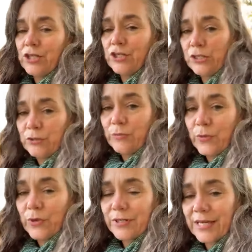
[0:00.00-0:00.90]
2
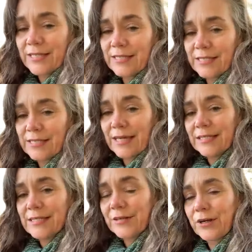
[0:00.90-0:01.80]
more testing
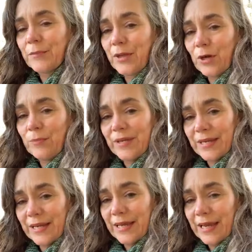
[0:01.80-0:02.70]
sites that to be
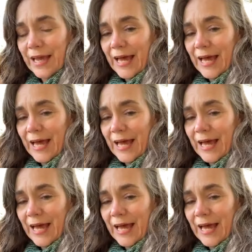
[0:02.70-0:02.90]
opening